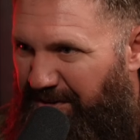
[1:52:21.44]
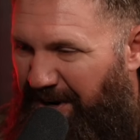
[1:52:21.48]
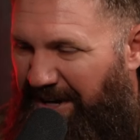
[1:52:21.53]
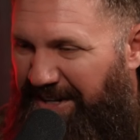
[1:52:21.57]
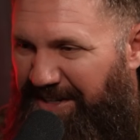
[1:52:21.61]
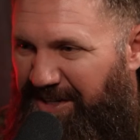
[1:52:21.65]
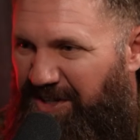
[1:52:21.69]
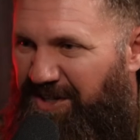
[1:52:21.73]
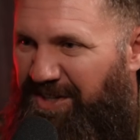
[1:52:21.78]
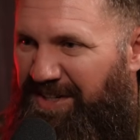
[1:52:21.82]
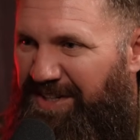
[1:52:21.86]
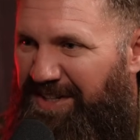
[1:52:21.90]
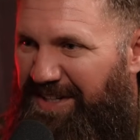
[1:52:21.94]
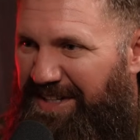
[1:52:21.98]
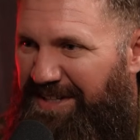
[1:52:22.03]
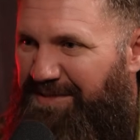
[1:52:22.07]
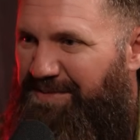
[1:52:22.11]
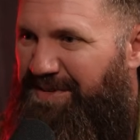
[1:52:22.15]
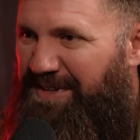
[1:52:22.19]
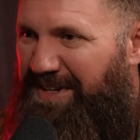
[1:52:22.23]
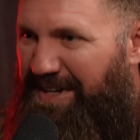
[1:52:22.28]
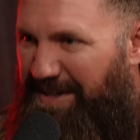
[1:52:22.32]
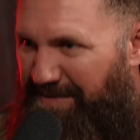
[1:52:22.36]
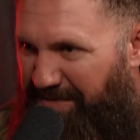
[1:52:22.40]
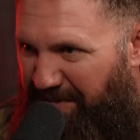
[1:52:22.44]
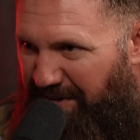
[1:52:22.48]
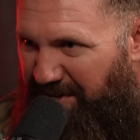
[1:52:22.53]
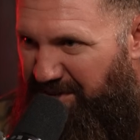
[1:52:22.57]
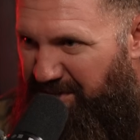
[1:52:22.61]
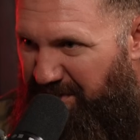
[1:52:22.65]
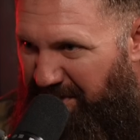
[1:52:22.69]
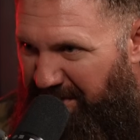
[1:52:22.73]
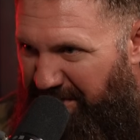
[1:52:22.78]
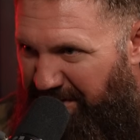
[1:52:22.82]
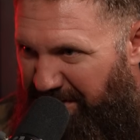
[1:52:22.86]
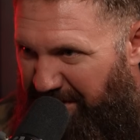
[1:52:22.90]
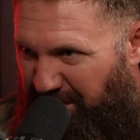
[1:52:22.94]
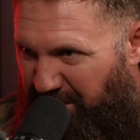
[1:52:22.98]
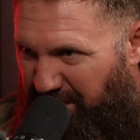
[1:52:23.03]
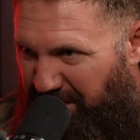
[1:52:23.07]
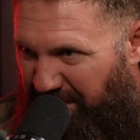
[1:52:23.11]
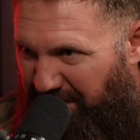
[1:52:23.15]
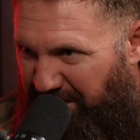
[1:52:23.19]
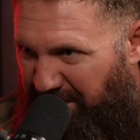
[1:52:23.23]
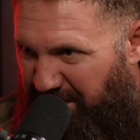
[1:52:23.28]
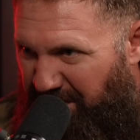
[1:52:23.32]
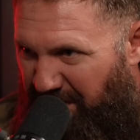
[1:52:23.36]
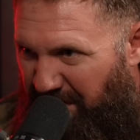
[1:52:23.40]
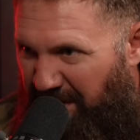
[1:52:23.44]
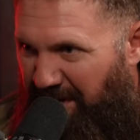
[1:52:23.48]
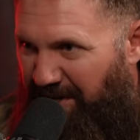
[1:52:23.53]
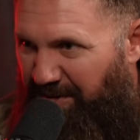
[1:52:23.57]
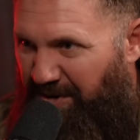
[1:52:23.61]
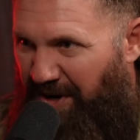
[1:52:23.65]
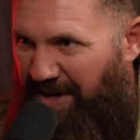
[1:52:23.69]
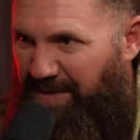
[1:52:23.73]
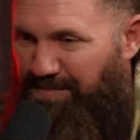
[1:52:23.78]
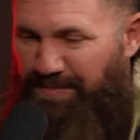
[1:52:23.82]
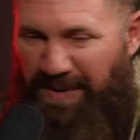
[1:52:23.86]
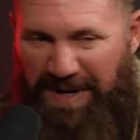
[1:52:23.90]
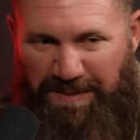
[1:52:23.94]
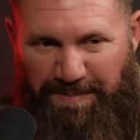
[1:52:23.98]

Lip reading: right? You're going to live in adverse conditions, right?